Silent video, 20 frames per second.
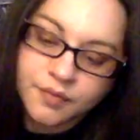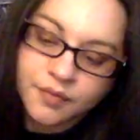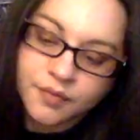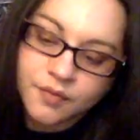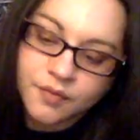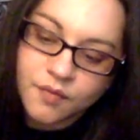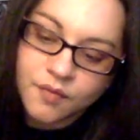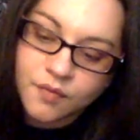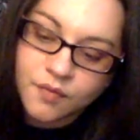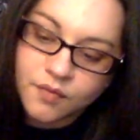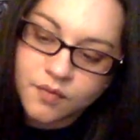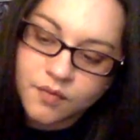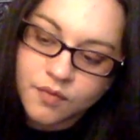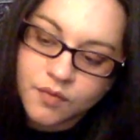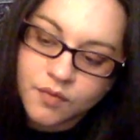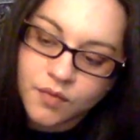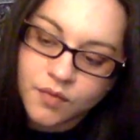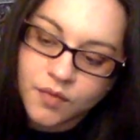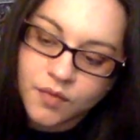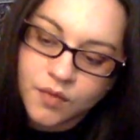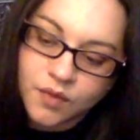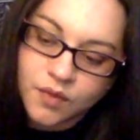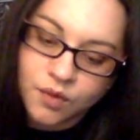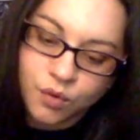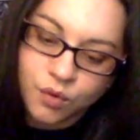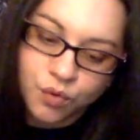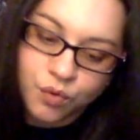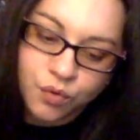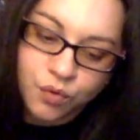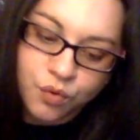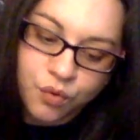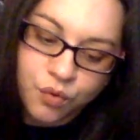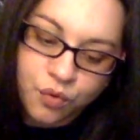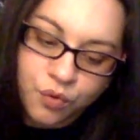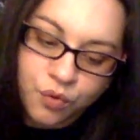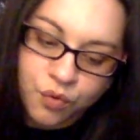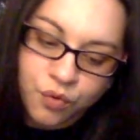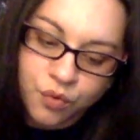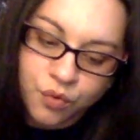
No one is speaking in this clip.